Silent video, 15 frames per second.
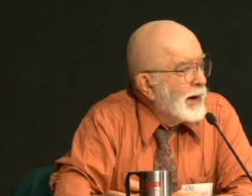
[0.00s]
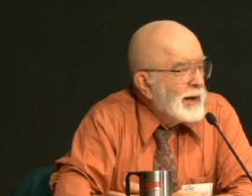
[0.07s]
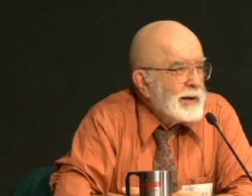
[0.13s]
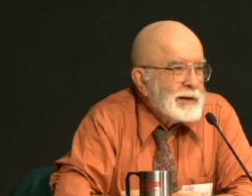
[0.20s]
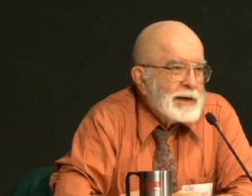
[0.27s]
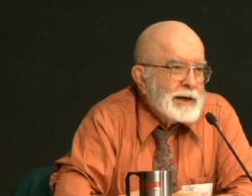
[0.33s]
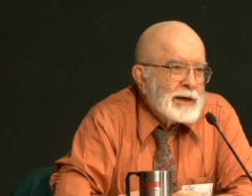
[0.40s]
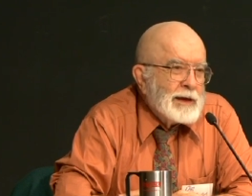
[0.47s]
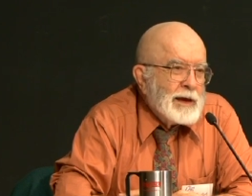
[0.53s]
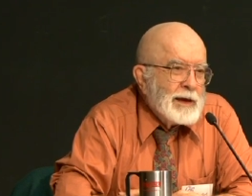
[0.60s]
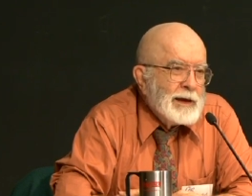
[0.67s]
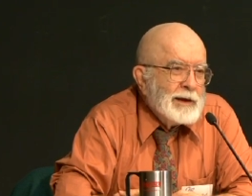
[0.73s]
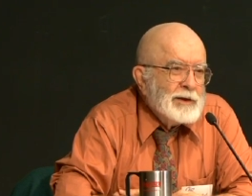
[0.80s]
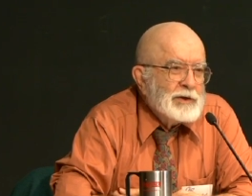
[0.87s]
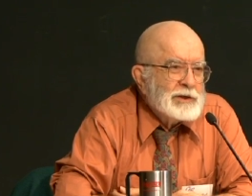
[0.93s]

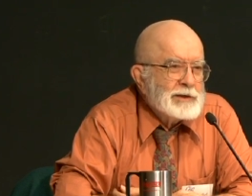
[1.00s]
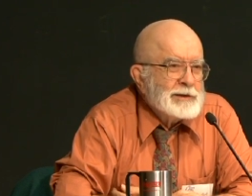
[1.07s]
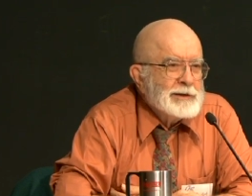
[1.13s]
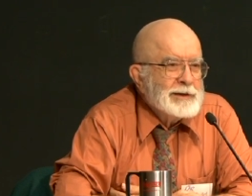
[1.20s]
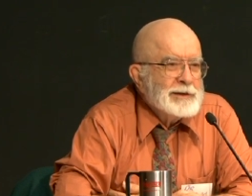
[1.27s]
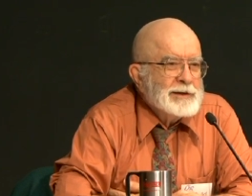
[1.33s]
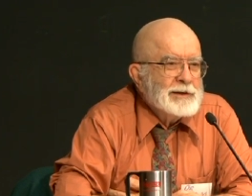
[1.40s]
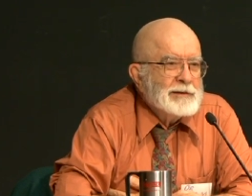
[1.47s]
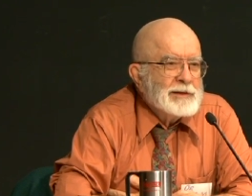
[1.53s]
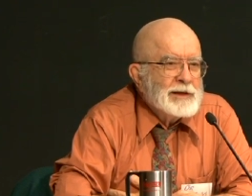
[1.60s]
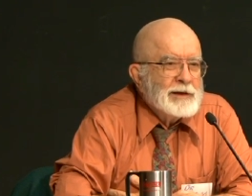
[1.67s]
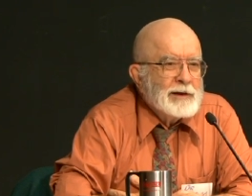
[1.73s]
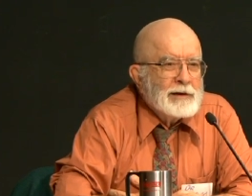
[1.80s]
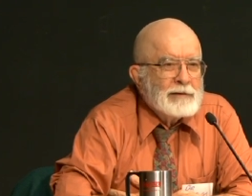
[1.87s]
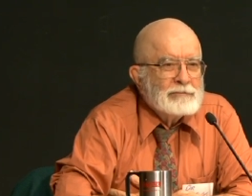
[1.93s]
Occasionally
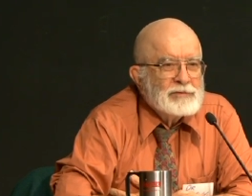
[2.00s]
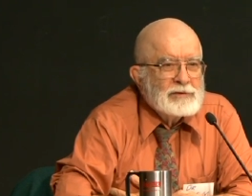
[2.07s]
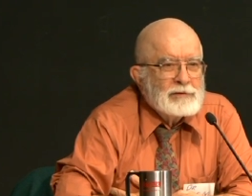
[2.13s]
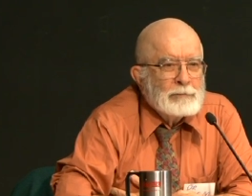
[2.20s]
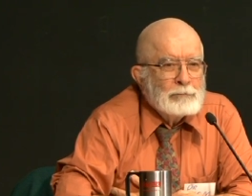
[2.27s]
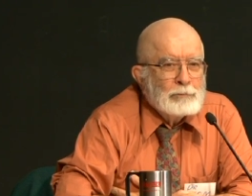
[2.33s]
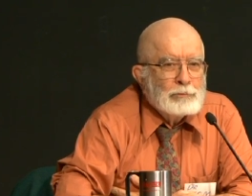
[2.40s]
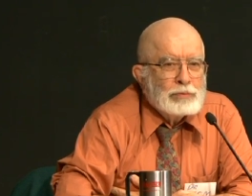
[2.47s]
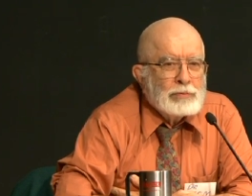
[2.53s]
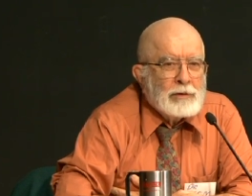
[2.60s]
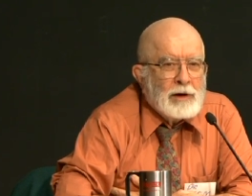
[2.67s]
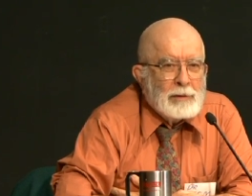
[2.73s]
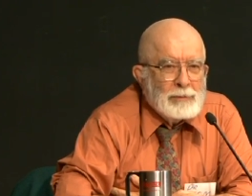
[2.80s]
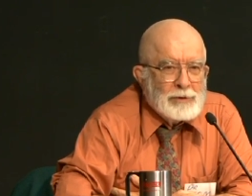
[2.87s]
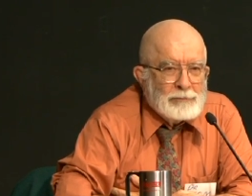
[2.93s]
they have some
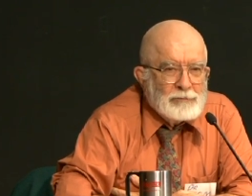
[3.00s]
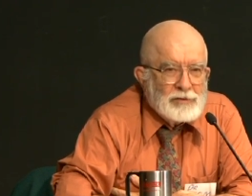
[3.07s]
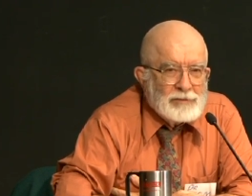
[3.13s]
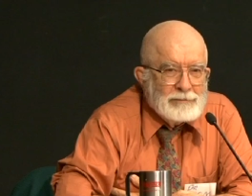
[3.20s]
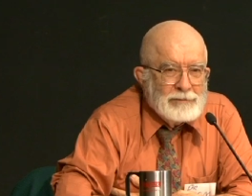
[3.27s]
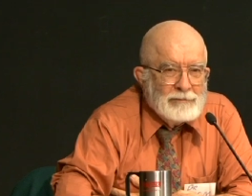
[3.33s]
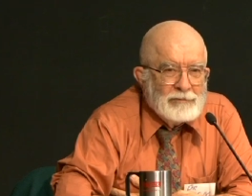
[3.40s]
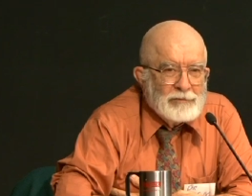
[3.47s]
problems.